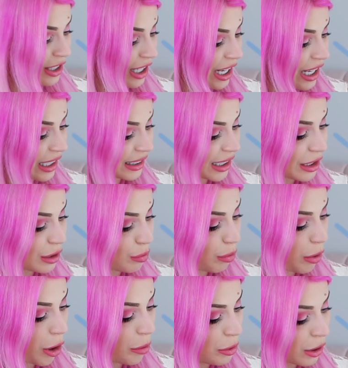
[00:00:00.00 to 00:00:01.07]
It says
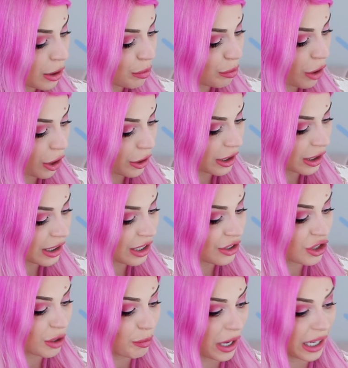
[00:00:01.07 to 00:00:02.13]
popular product in
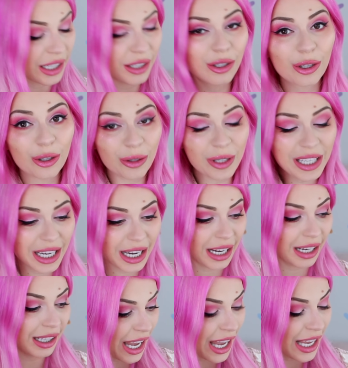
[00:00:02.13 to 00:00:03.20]
Japan and
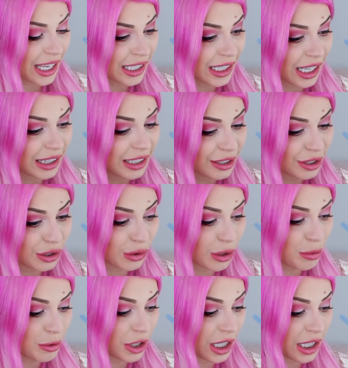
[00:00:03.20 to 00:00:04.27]
Korea, and the
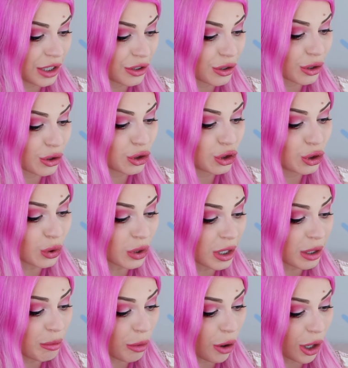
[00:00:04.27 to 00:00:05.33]
description is
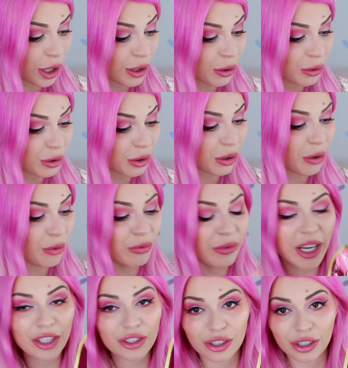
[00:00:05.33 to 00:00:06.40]
sugar boiled
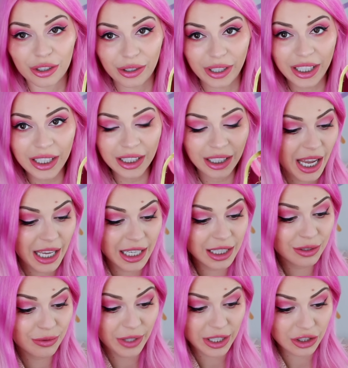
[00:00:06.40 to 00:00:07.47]
confectionery and
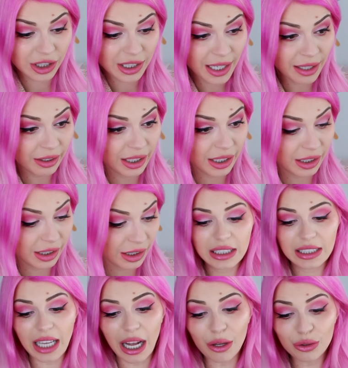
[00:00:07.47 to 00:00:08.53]
it's vegetarian.
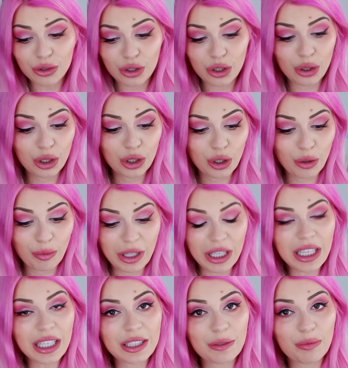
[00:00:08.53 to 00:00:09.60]
Sounds good to me.
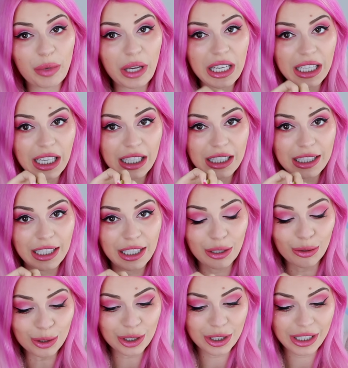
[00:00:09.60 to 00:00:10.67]
It's pink and
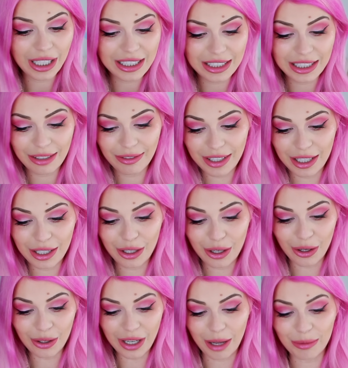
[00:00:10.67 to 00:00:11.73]
cute, so let's give it a
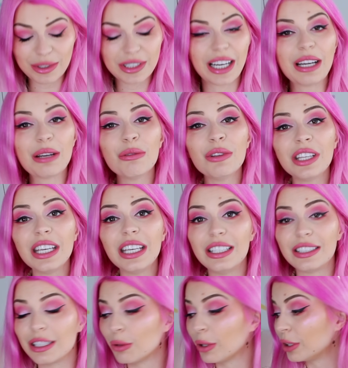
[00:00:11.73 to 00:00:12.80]
go. I'm starting with the
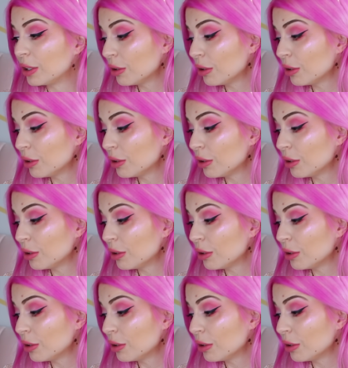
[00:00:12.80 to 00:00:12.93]
easy one.